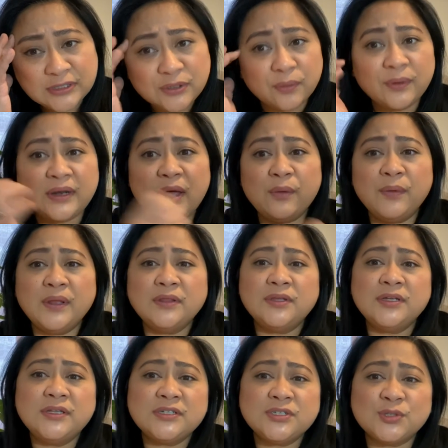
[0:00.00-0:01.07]
so when I went
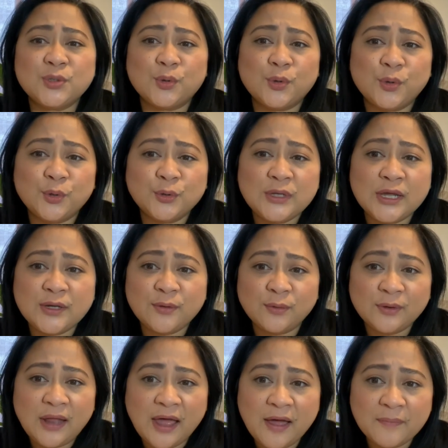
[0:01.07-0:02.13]
to the store, they
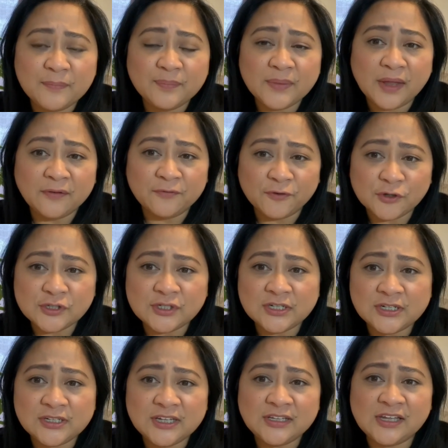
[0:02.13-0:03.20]
don't have
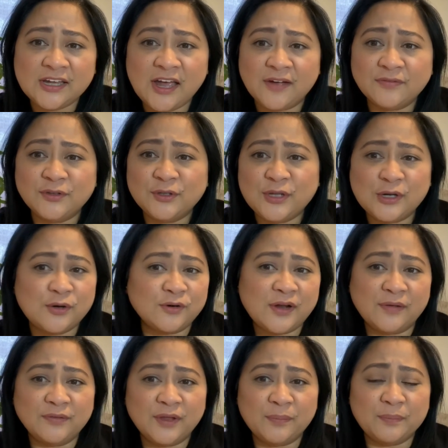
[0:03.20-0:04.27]

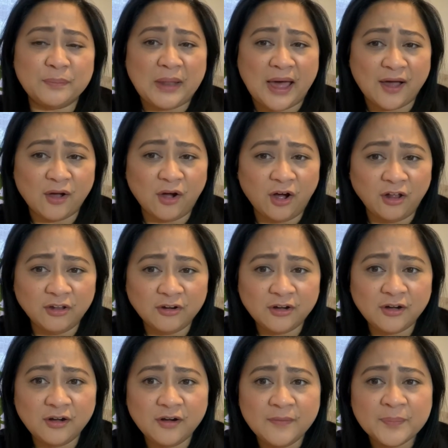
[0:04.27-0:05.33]
the black
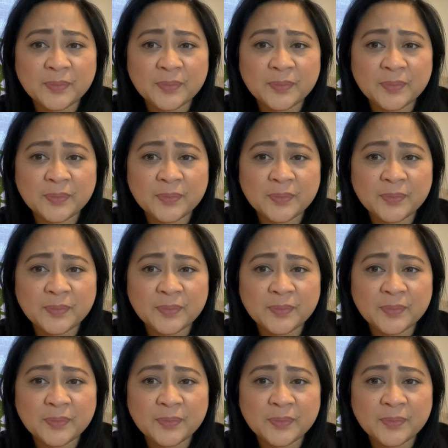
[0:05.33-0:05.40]
collar.